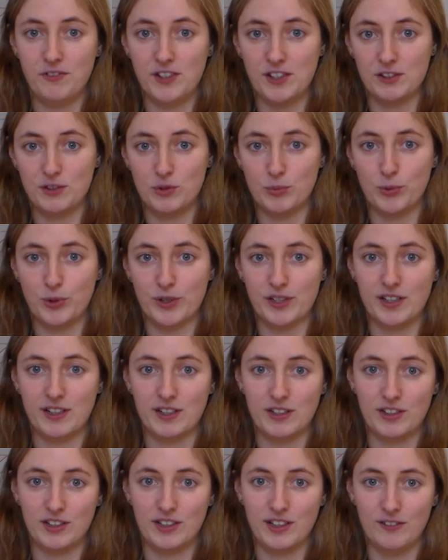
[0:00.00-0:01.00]
fields
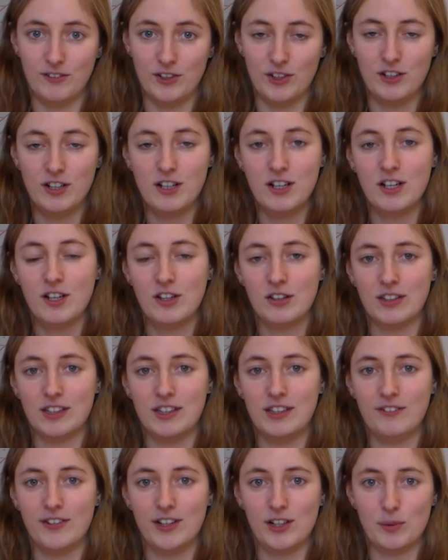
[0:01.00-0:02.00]
working together
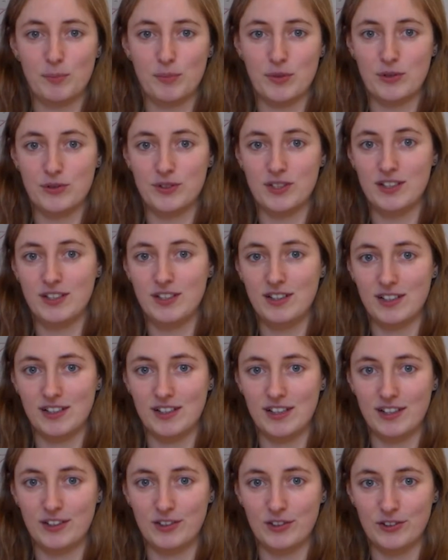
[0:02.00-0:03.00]
to develop those
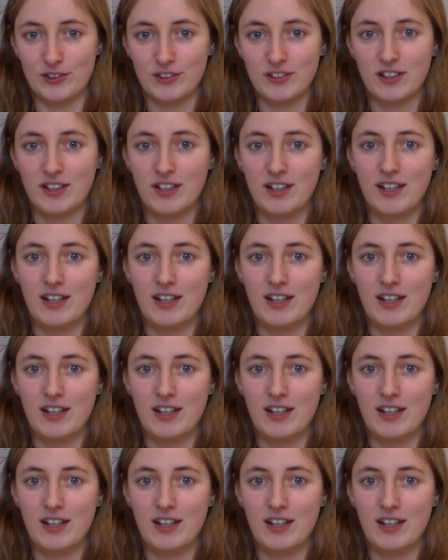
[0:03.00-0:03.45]
indicators